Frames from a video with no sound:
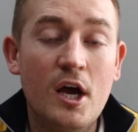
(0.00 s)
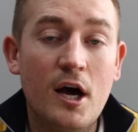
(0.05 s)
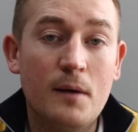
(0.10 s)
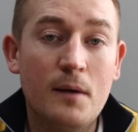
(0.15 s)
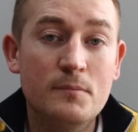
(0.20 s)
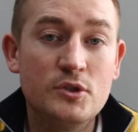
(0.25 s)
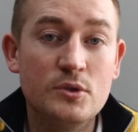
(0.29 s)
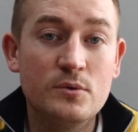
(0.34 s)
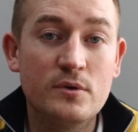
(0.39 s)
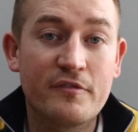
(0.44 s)

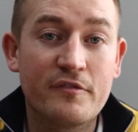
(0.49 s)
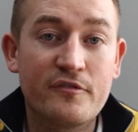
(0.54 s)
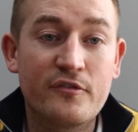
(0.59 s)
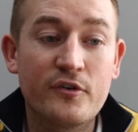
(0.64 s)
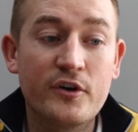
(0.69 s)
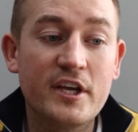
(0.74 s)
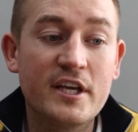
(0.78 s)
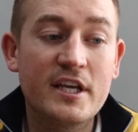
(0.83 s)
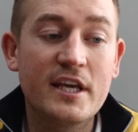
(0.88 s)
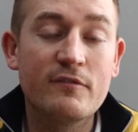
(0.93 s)
I'm doing a
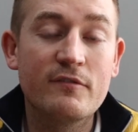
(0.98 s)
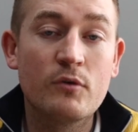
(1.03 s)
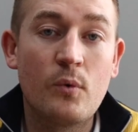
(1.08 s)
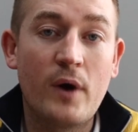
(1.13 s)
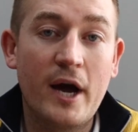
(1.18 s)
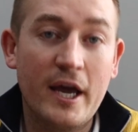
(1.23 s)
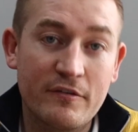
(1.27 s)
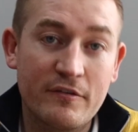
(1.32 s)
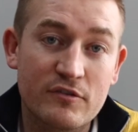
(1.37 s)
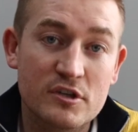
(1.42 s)
free
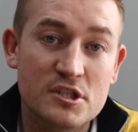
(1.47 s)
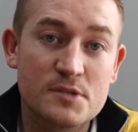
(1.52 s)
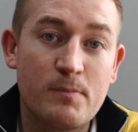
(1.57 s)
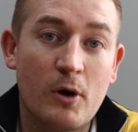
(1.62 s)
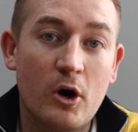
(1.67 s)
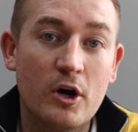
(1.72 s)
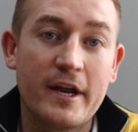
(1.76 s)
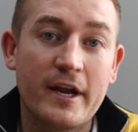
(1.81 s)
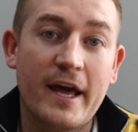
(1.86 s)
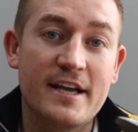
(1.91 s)
giveaway for a
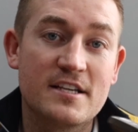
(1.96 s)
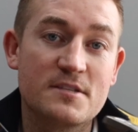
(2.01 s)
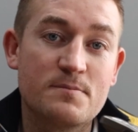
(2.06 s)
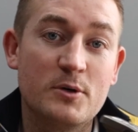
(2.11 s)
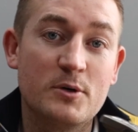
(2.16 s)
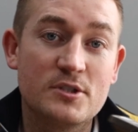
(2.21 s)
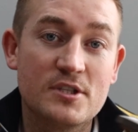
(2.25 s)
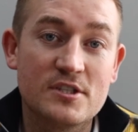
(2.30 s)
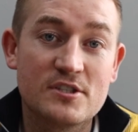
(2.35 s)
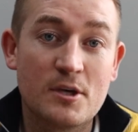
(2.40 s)
Spider S
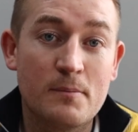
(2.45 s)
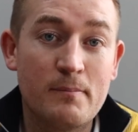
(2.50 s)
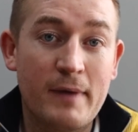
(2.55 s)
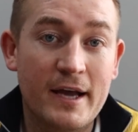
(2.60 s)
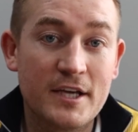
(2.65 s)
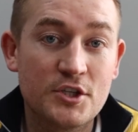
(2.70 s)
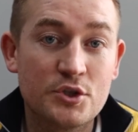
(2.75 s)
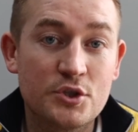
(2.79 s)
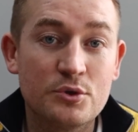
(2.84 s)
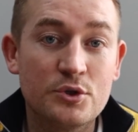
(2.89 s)
putter, so
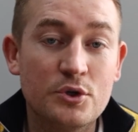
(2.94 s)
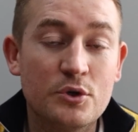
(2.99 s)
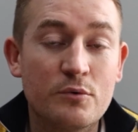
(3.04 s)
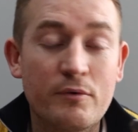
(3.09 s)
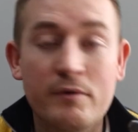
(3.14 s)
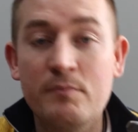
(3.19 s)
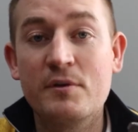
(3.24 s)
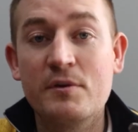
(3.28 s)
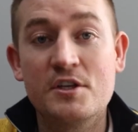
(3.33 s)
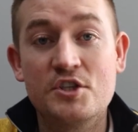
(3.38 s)
make sure
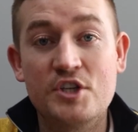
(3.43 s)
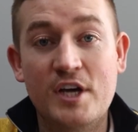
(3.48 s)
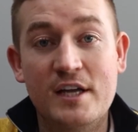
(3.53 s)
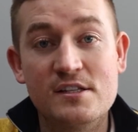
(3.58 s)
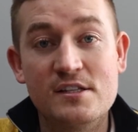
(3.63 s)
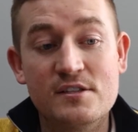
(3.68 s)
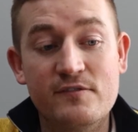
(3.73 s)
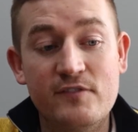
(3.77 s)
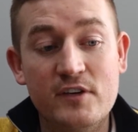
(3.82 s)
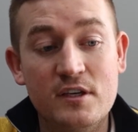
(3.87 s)
you're in with a
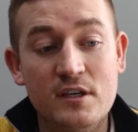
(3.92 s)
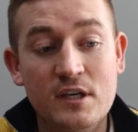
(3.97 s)
chance of it.